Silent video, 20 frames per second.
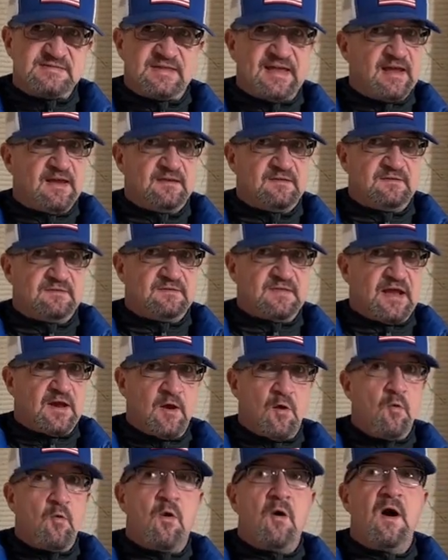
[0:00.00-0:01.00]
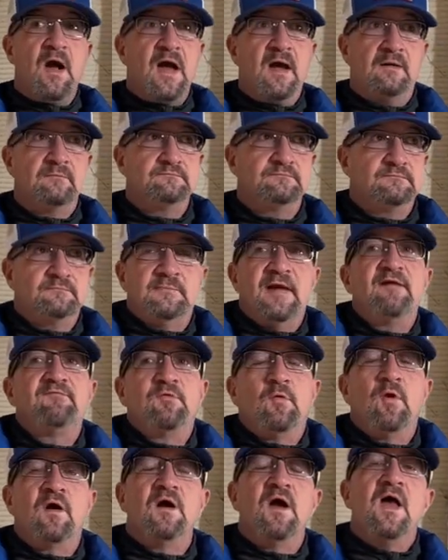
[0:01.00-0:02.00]
They go
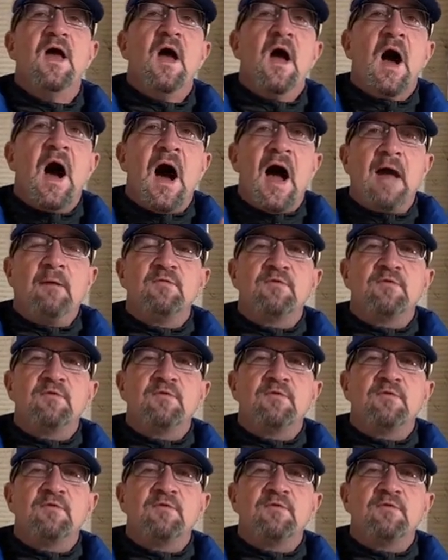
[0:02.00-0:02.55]
everywhere. I would